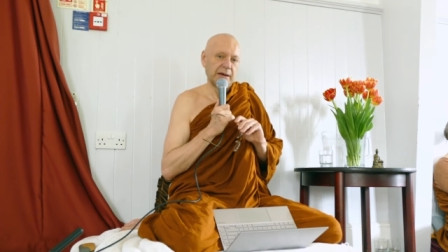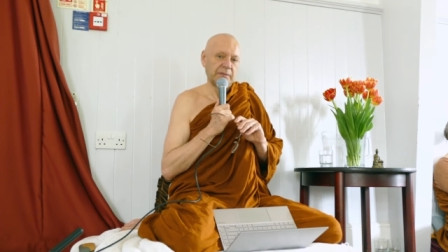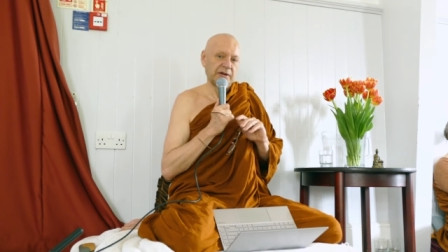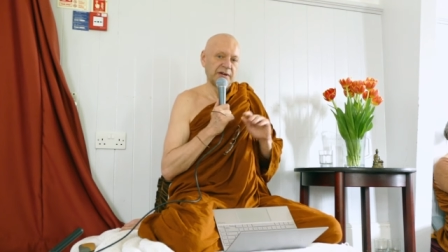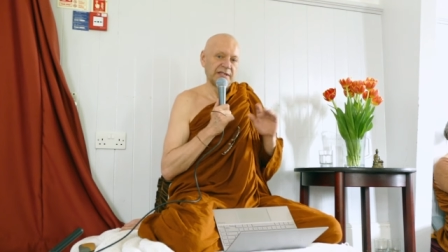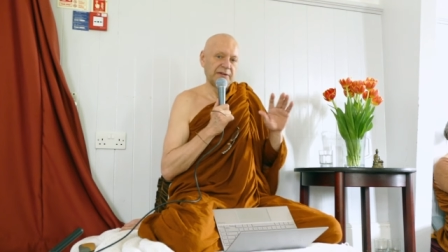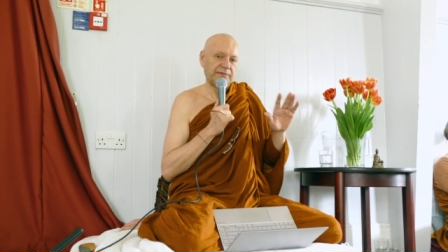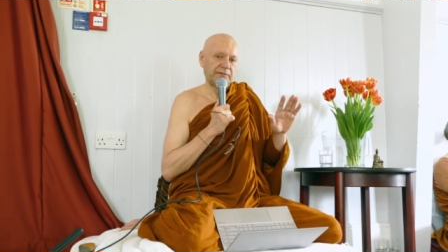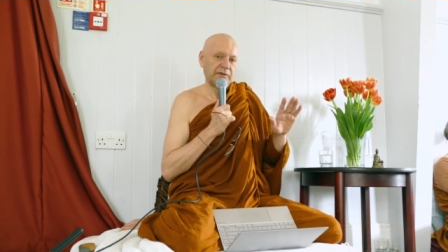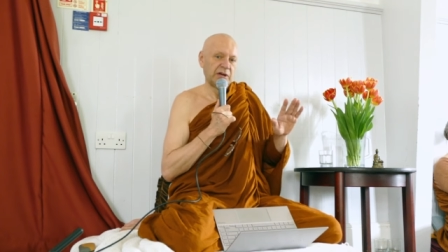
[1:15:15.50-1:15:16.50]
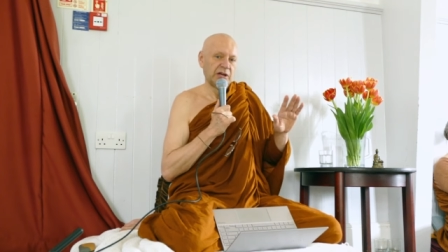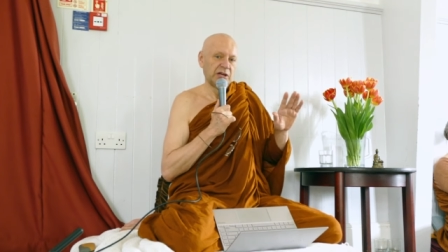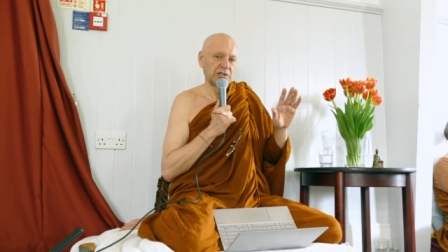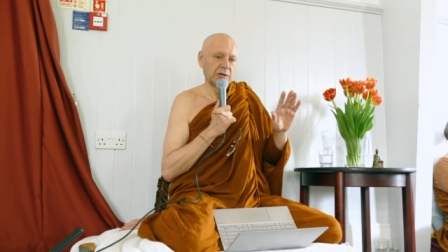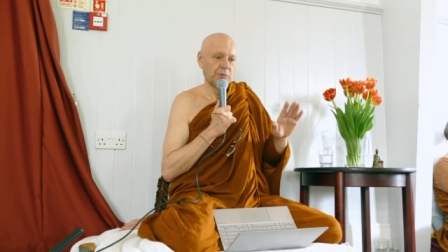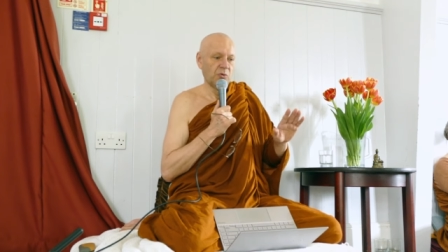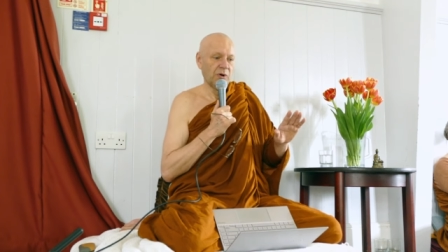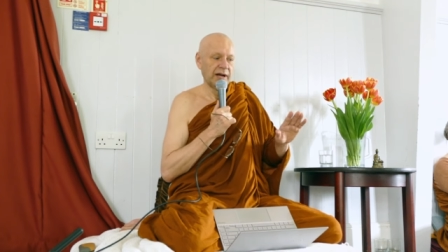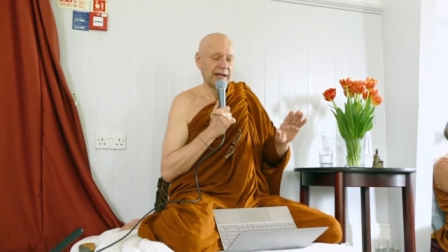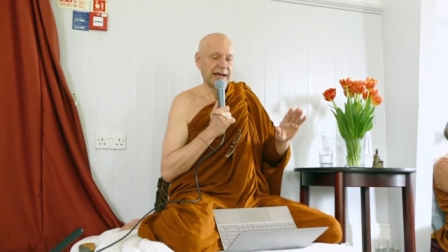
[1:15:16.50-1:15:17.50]
Because if
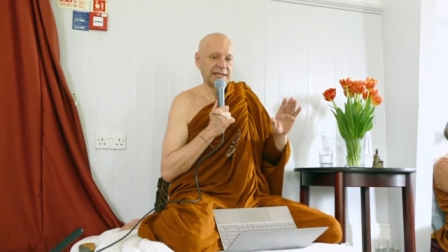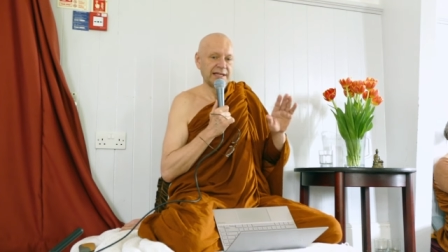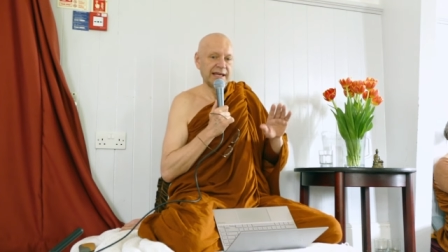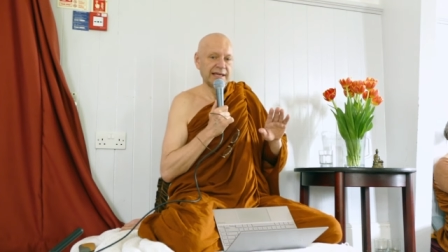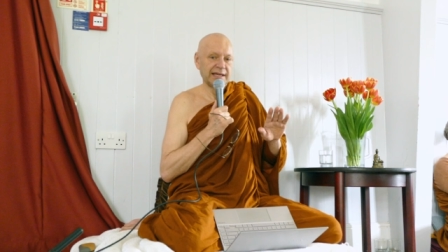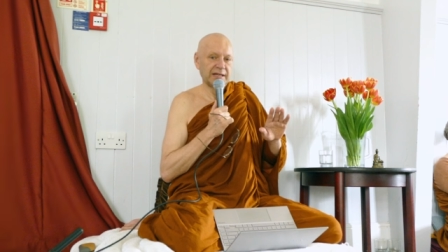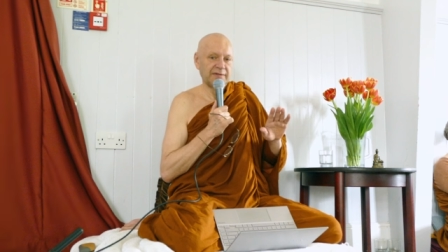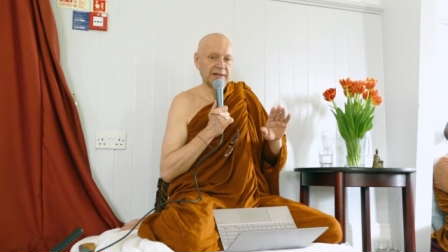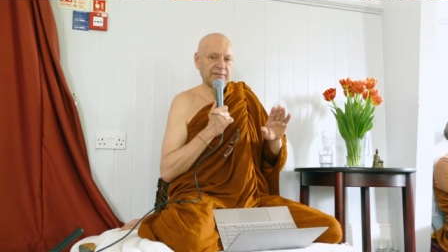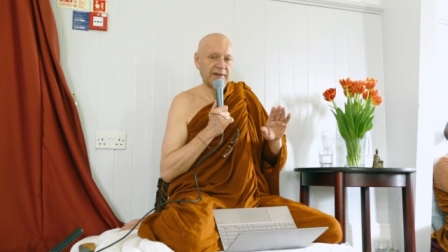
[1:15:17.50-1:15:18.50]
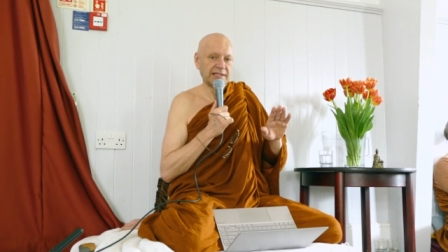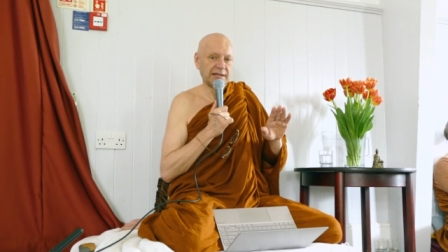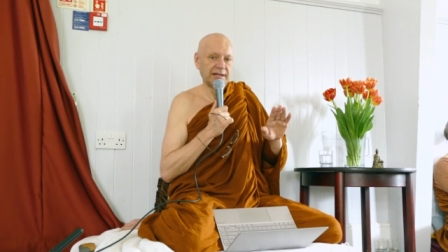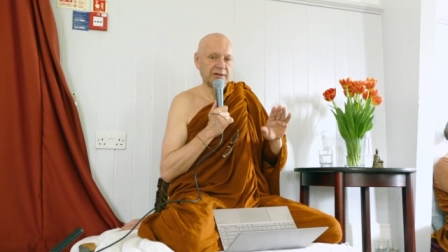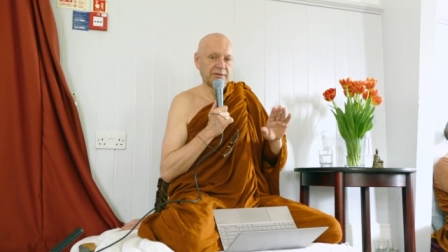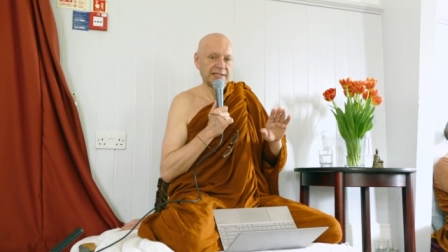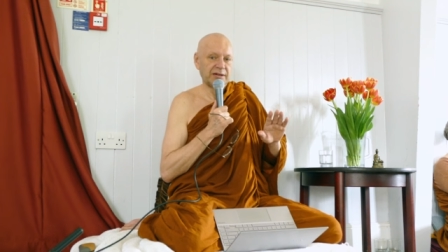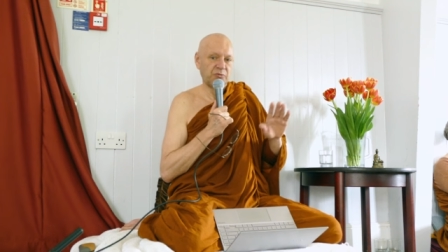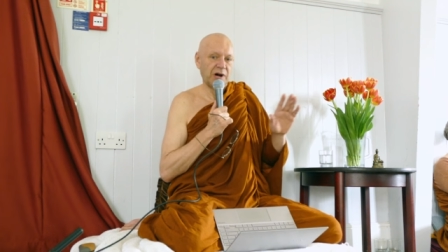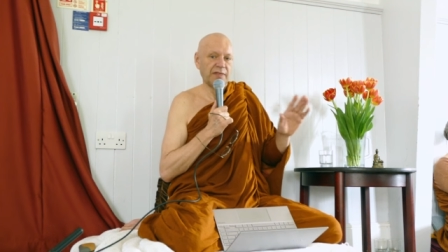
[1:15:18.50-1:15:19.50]
someone has a negative vested interest,
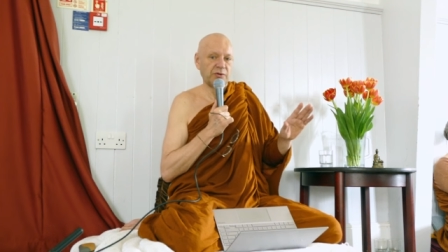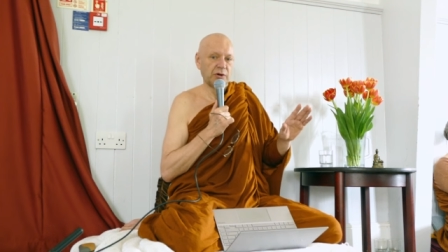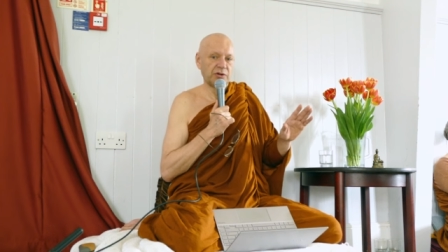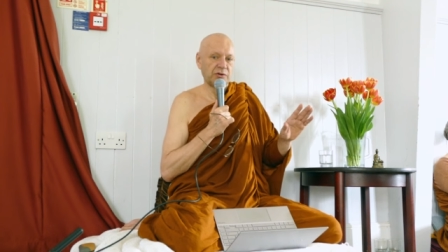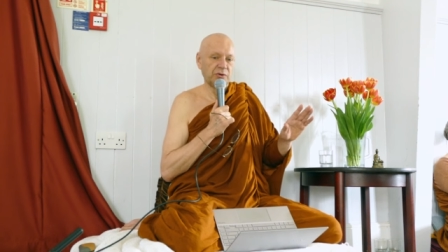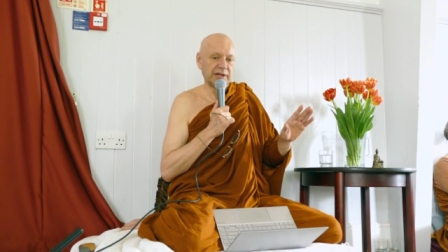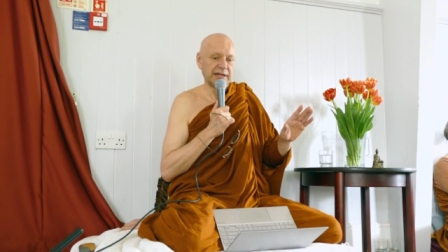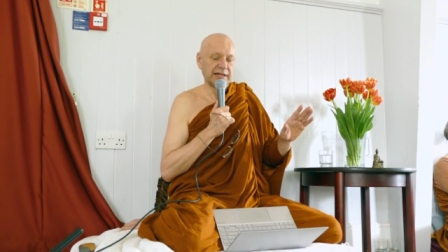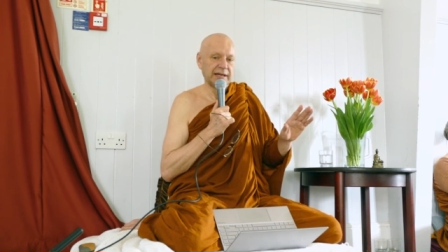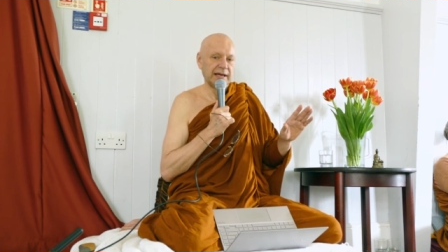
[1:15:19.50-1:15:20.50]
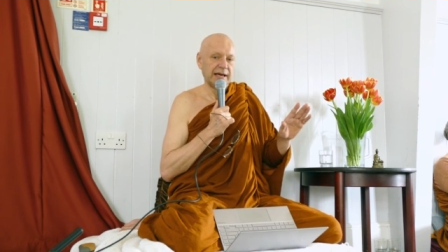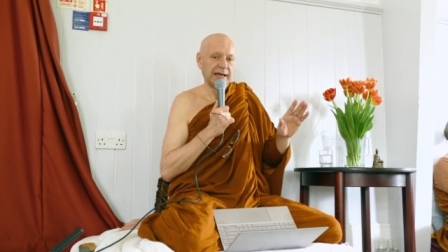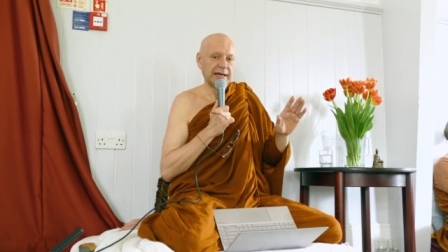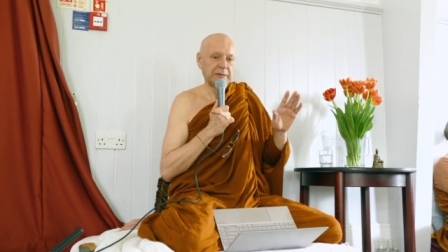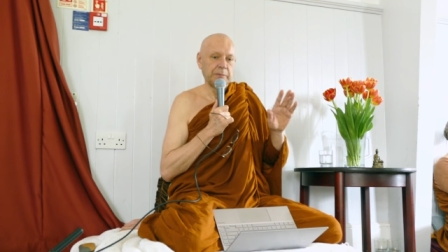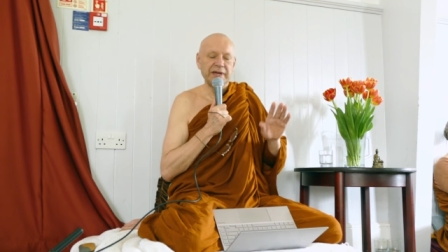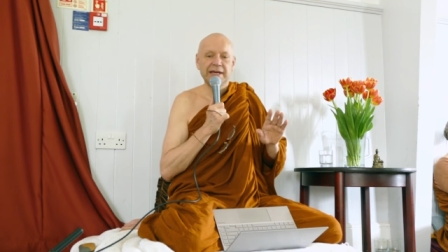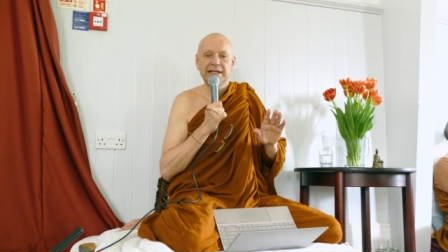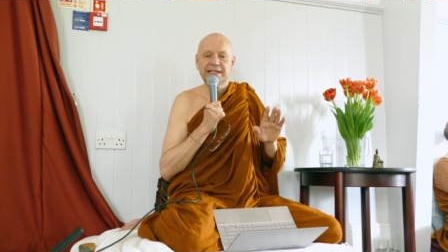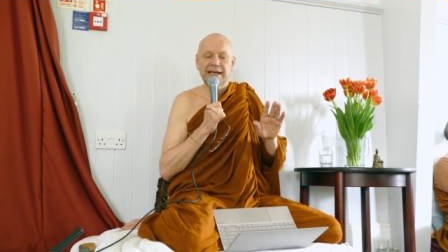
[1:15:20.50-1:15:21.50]
they'd rather not do it. It
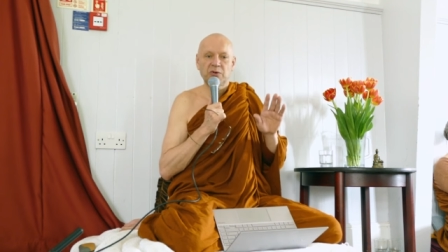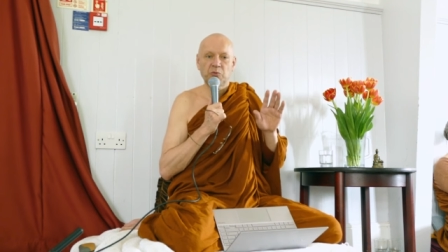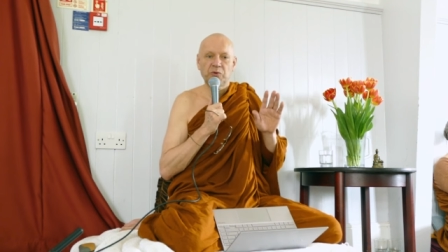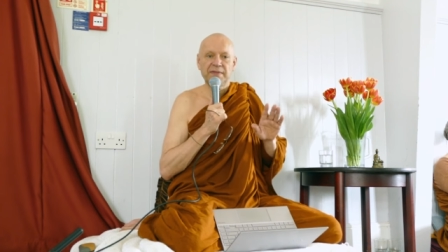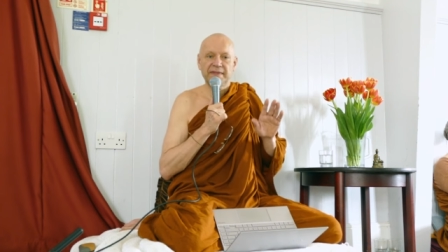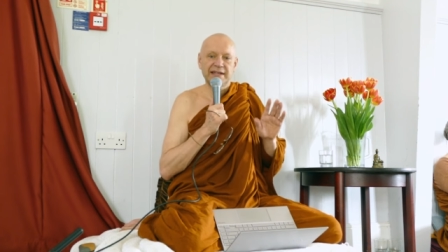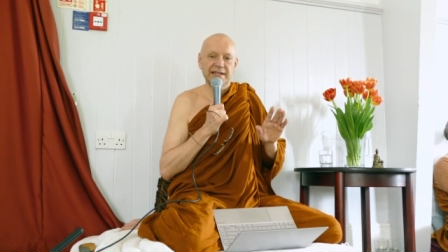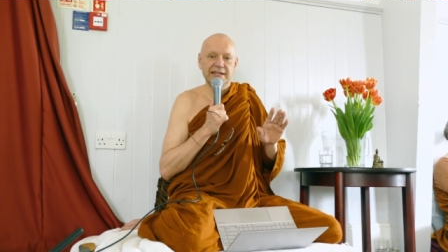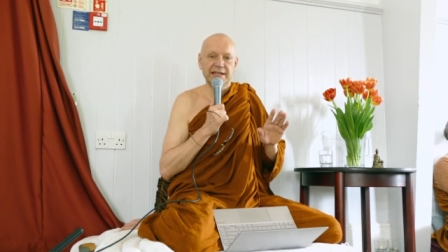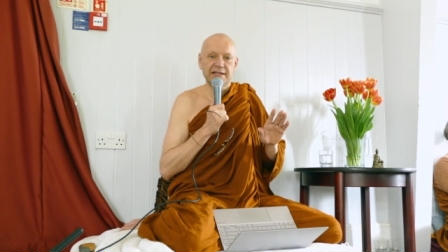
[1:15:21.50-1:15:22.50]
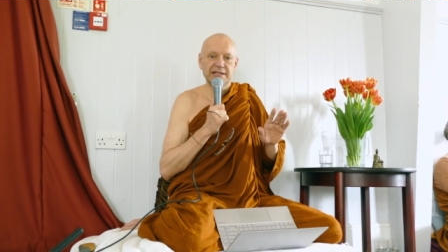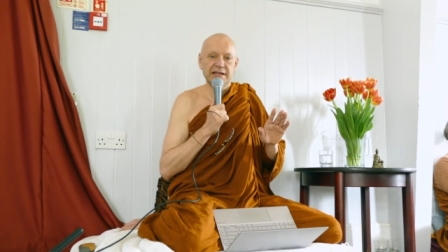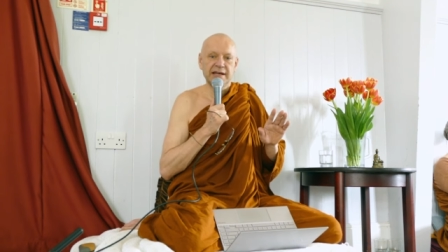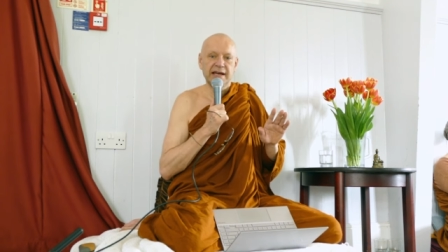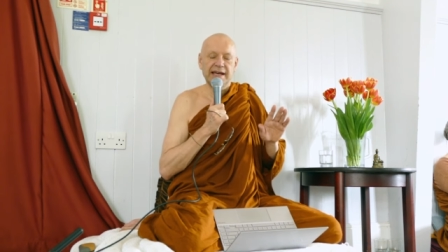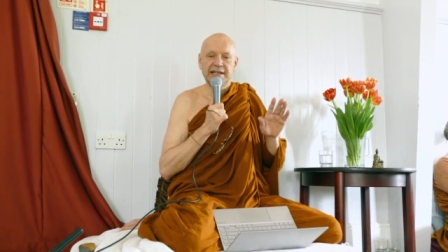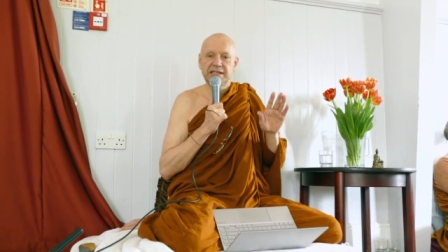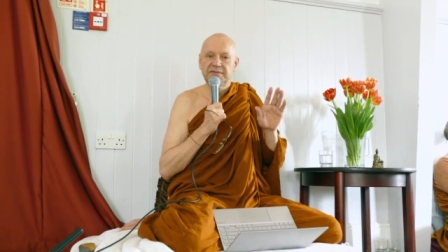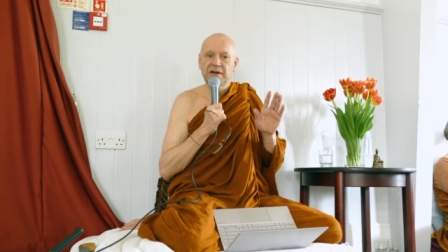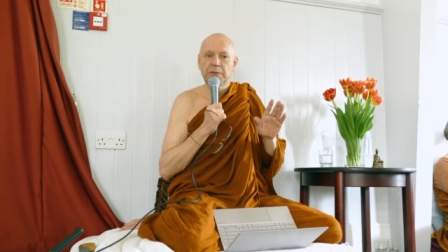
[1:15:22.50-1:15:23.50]
means that when they teach, it
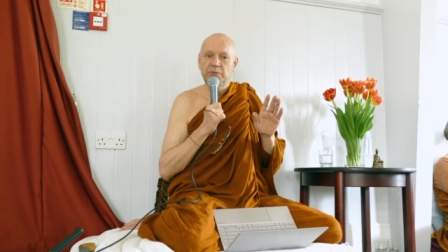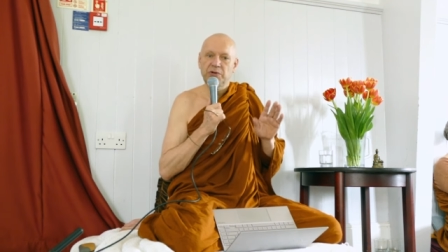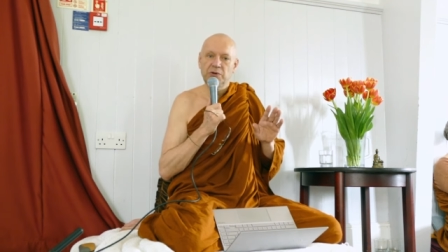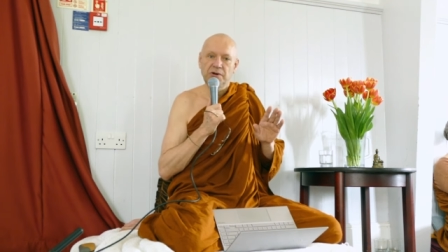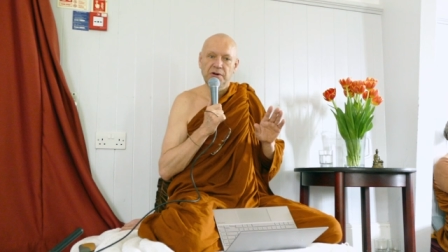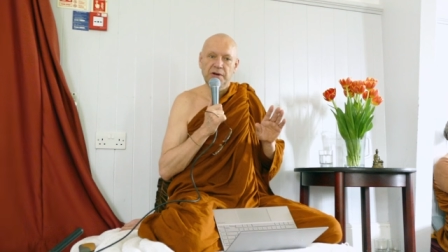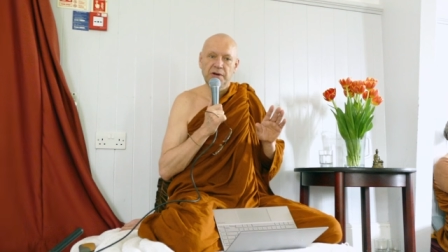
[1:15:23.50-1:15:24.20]
is very pure.